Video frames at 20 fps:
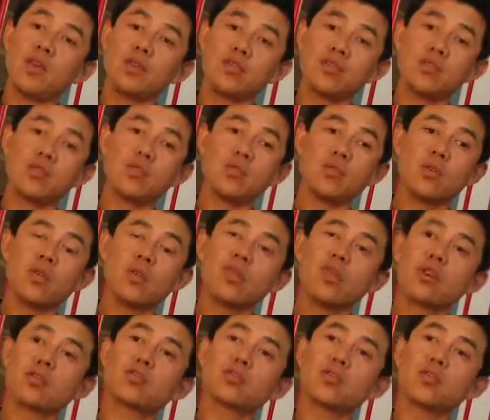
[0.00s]
to
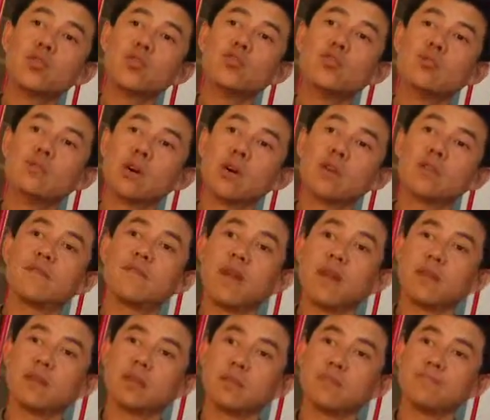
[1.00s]
their true
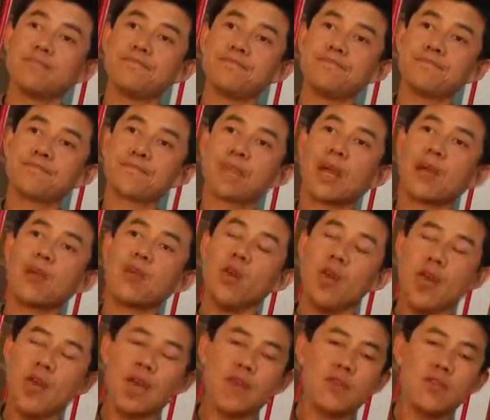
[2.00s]
motivation,
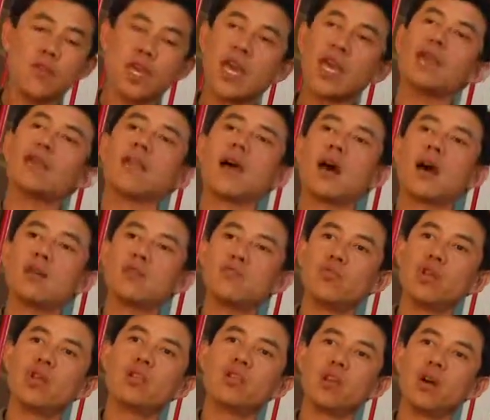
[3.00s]
you cannot
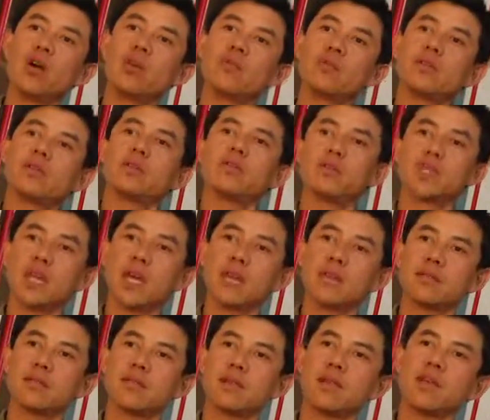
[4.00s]
really know their
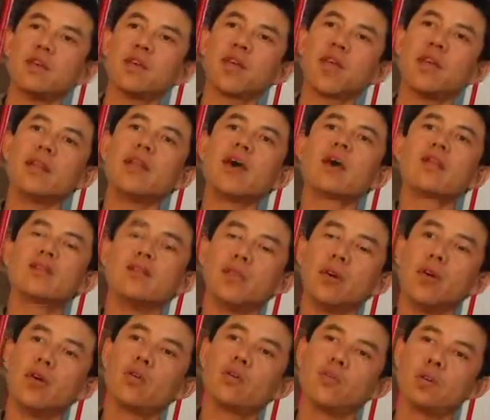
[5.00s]
intent. You cannot
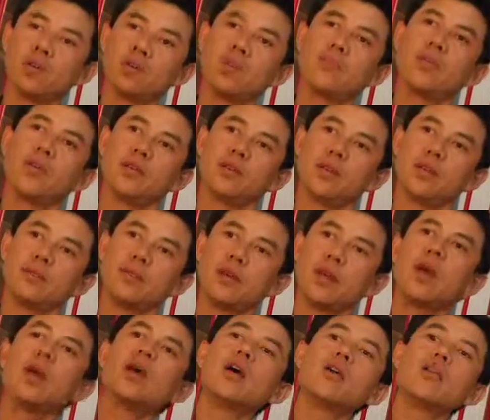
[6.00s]
know their opinion,
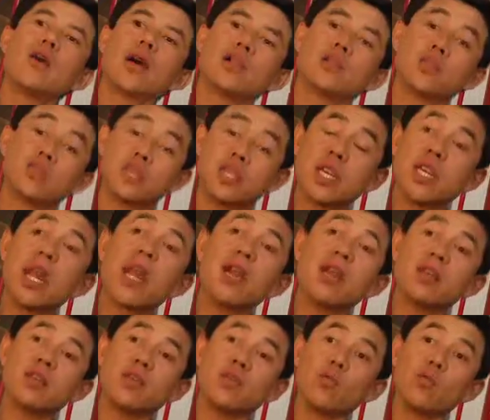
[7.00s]
right? So
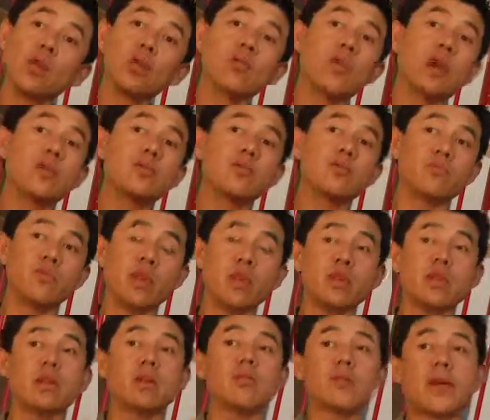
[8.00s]
today, the only way to
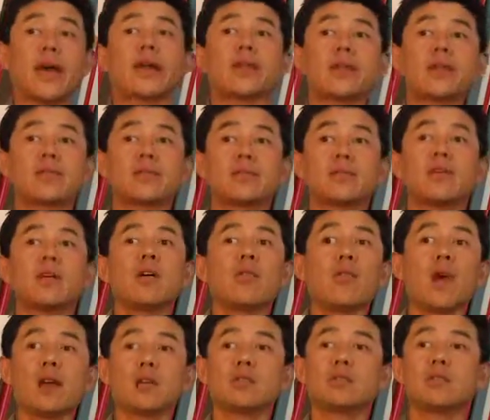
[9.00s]
really know that is
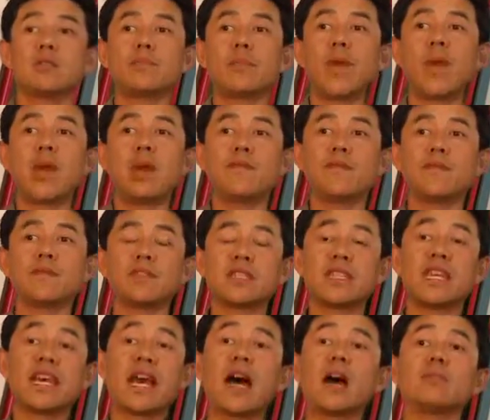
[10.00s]
watching their behaviors.
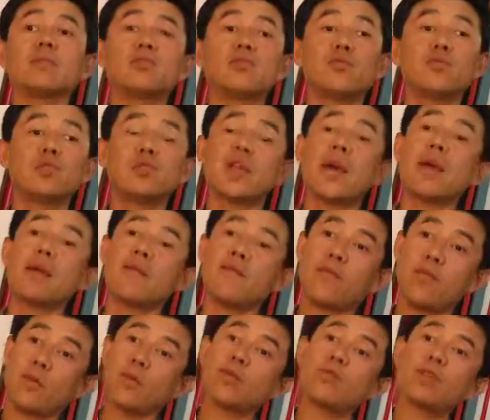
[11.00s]
They come to your site
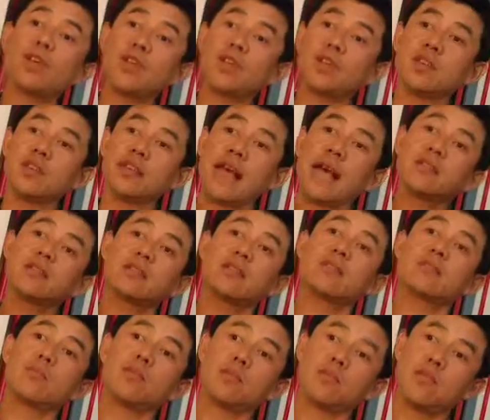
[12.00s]
for a reason. That's
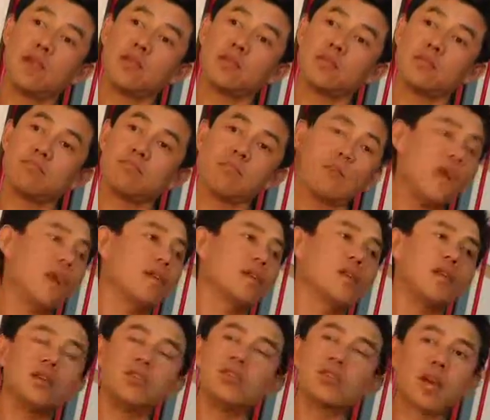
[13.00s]
their motivation.
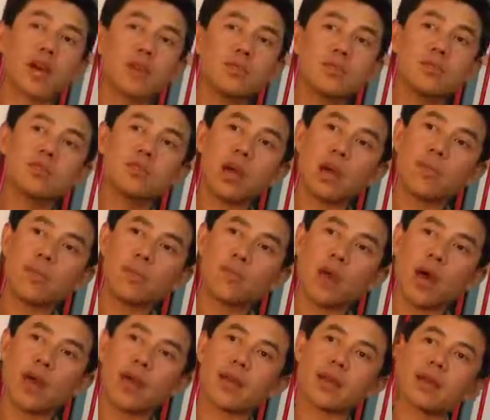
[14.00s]
They either come to shop a
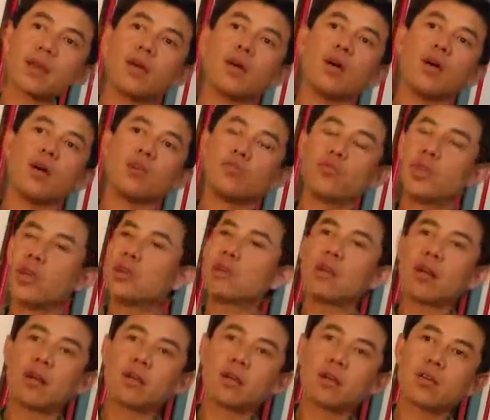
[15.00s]
product or read
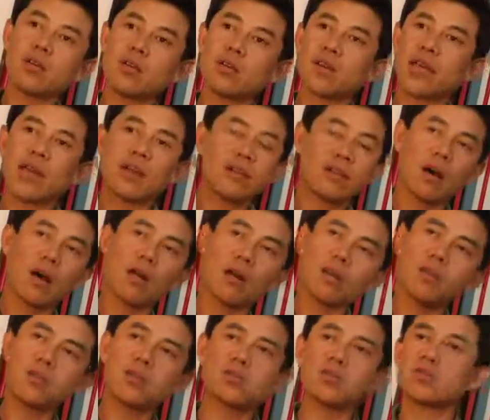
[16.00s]
an article, get a
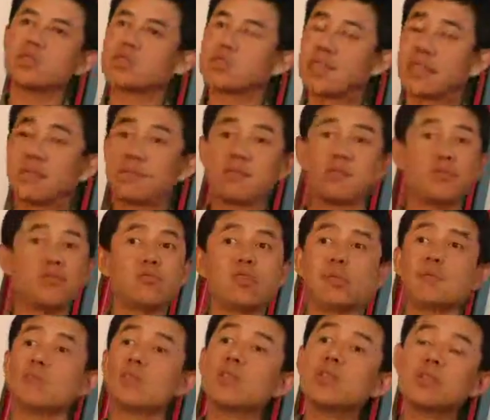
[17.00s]
knowledge, or do
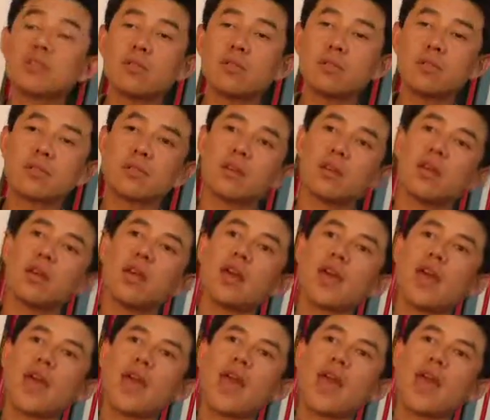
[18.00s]
some research.
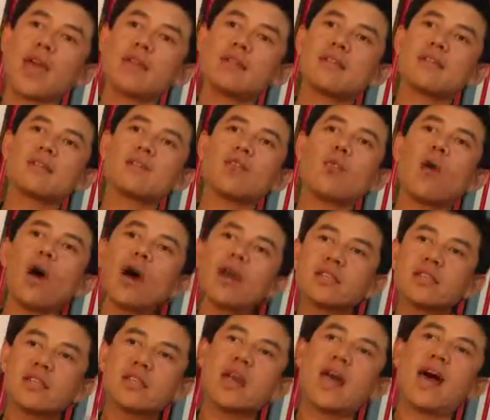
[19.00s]
And
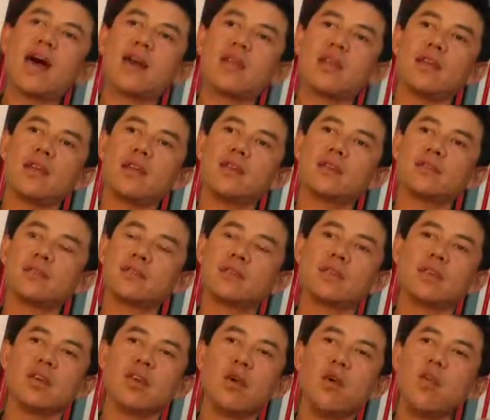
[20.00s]
watch that is
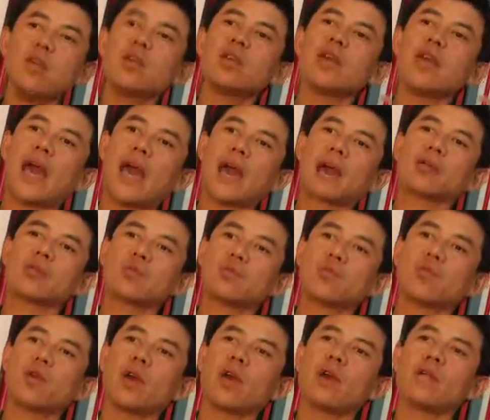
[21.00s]
the only
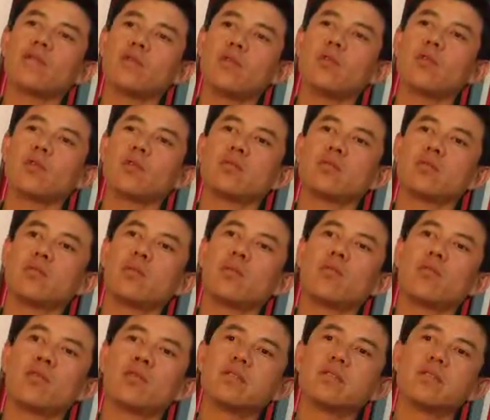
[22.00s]
accurate way of knowing
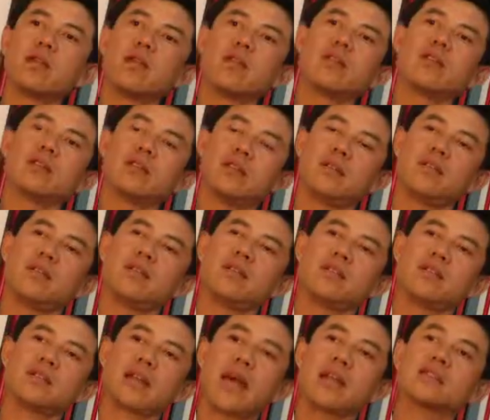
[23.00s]
whether they are
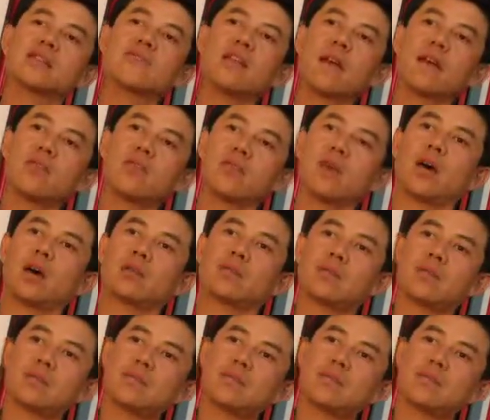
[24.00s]
satisfied or not.